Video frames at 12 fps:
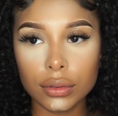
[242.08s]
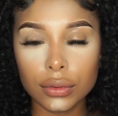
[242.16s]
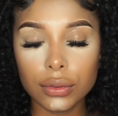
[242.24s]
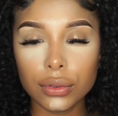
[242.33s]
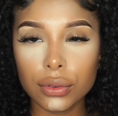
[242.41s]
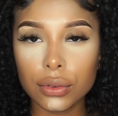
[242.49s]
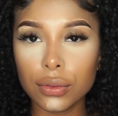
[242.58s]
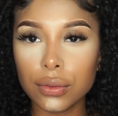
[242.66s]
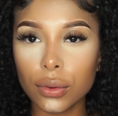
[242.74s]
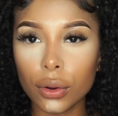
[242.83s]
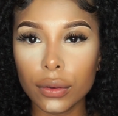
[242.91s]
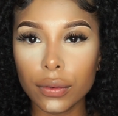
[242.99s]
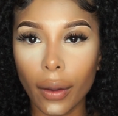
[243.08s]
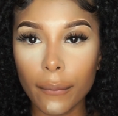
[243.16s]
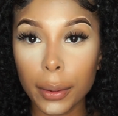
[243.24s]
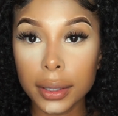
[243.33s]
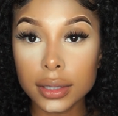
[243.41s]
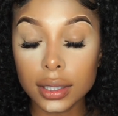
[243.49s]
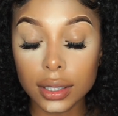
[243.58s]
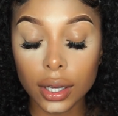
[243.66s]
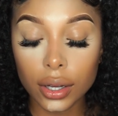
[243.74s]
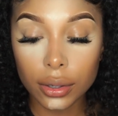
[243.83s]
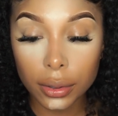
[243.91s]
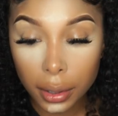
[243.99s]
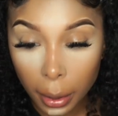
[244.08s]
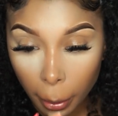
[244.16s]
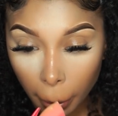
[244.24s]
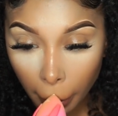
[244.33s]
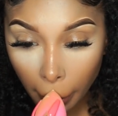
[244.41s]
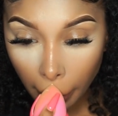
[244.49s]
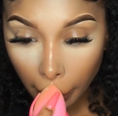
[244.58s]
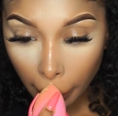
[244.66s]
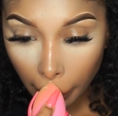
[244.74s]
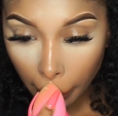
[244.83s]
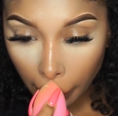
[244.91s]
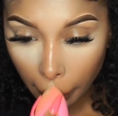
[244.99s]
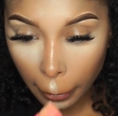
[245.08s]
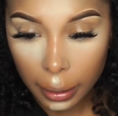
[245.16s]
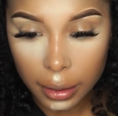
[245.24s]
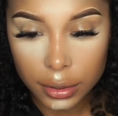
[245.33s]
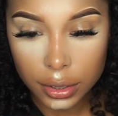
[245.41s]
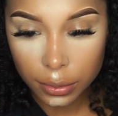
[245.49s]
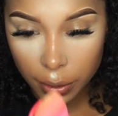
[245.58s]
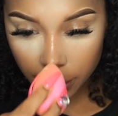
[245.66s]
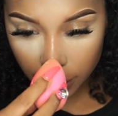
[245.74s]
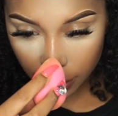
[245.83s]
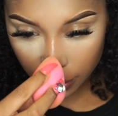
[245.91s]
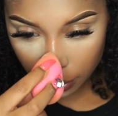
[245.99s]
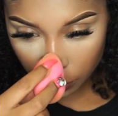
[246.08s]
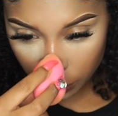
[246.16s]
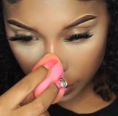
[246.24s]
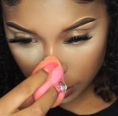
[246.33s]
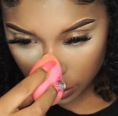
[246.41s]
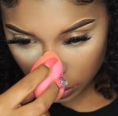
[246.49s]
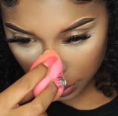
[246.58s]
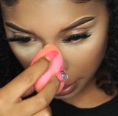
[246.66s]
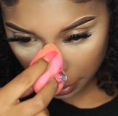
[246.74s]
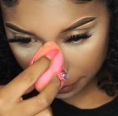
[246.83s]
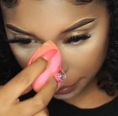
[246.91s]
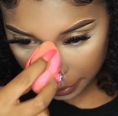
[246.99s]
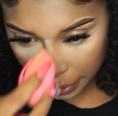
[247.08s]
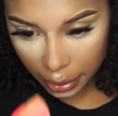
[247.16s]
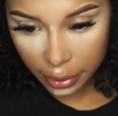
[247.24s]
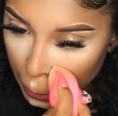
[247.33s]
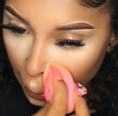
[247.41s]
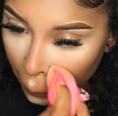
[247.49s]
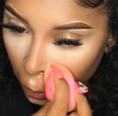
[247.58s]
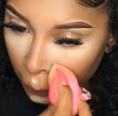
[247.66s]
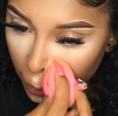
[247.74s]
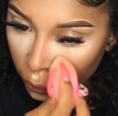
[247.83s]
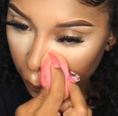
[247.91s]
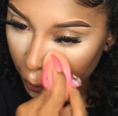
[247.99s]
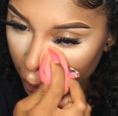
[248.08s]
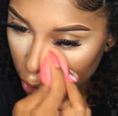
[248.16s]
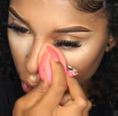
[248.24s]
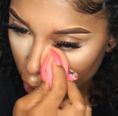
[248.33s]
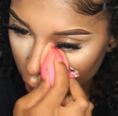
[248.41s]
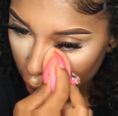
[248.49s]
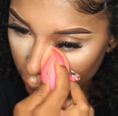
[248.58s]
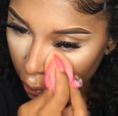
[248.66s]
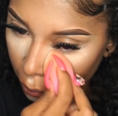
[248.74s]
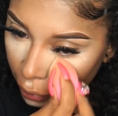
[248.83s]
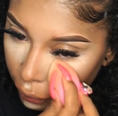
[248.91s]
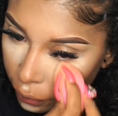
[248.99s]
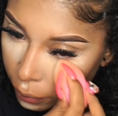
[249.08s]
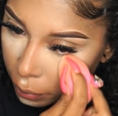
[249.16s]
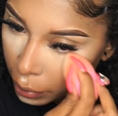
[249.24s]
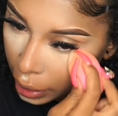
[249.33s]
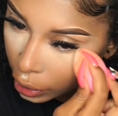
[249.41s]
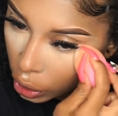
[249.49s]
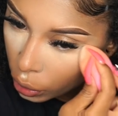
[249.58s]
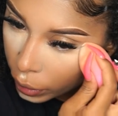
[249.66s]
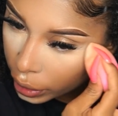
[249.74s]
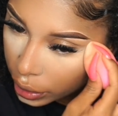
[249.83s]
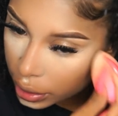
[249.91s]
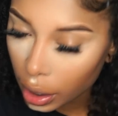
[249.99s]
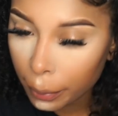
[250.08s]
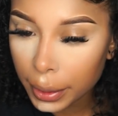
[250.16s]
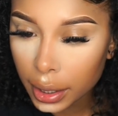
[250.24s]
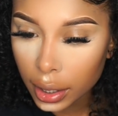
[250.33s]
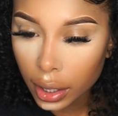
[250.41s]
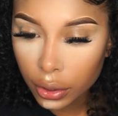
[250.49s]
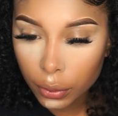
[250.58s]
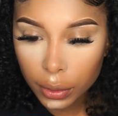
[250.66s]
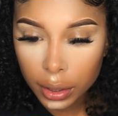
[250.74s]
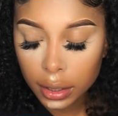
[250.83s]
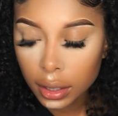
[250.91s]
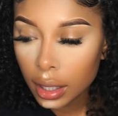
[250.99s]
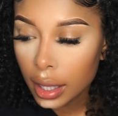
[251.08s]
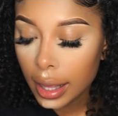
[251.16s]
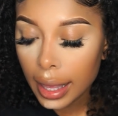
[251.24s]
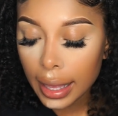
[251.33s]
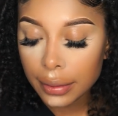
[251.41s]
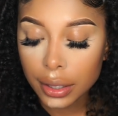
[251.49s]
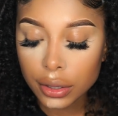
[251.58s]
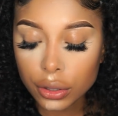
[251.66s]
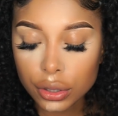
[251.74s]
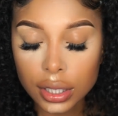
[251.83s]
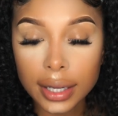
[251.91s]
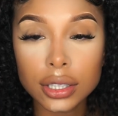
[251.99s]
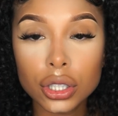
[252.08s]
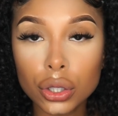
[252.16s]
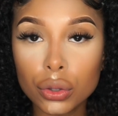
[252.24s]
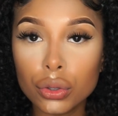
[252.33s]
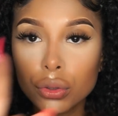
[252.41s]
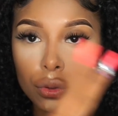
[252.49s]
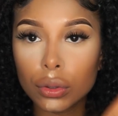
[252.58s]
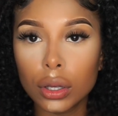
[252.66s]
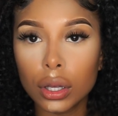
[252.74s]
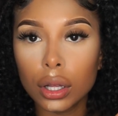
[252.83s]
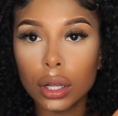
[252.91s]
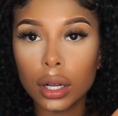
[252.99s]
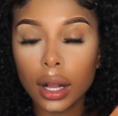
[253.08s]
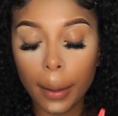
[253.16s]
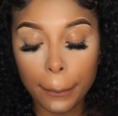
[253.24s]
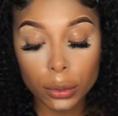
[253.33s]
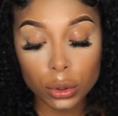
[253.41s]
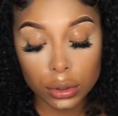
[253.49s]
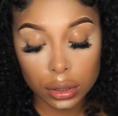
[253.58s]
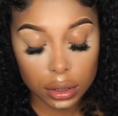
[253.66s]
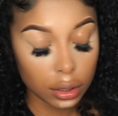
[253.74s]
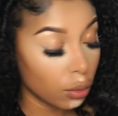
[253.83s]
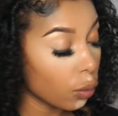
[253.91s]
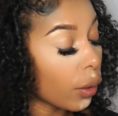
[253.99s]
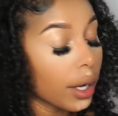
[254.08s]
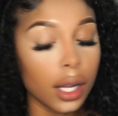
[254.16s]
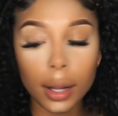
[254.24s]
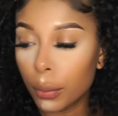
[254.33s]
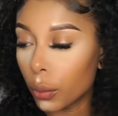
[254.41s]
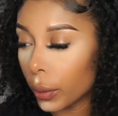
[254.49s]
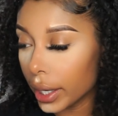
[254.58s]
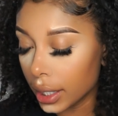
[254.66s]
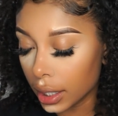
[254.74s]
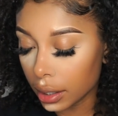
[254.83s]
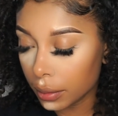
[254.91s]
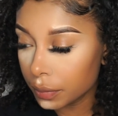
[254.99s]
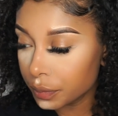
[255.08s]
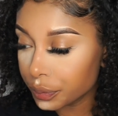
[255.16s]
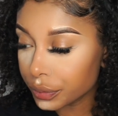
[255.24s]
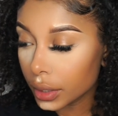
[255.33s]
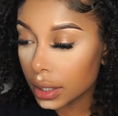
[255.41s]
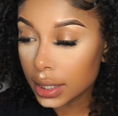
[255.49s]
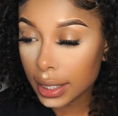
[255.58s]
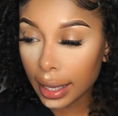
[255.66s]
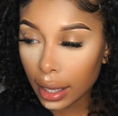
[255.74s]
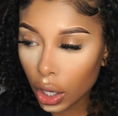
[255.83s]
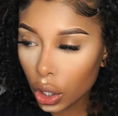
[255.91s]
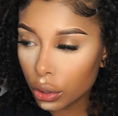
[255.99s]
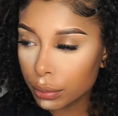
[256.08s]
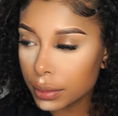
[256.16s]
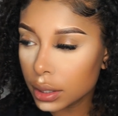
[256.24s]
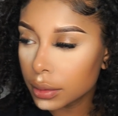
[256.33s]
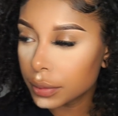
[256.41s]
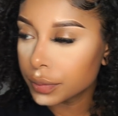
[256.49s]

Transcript: 4 or 5 months ago, I was working in a weed shop, right? I'm helping one patient, and then my coworker's helping another one, and then there's like 2 couples, 1 couple waiting to get helped.